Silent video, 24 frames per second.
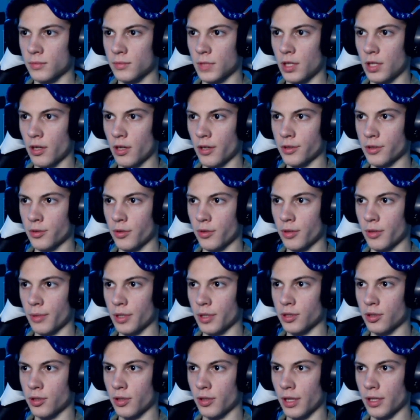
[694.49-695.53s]
You also want to make
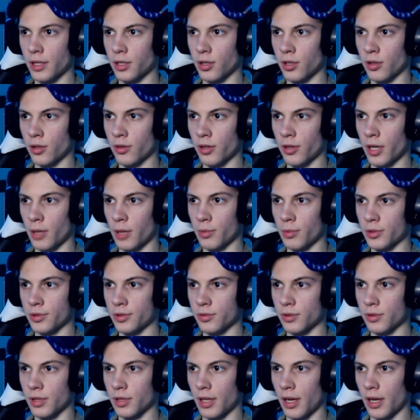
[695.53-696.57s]
sure that you're able to
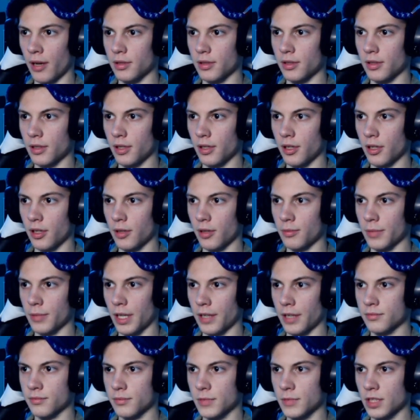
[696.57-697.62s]
get out.
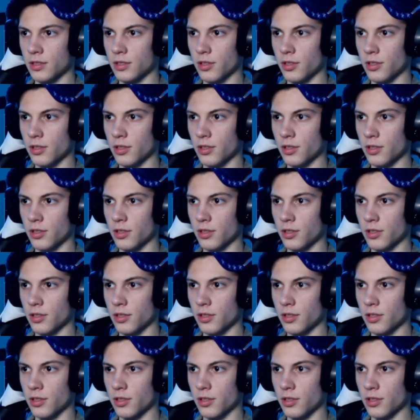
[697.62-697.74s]
Nice.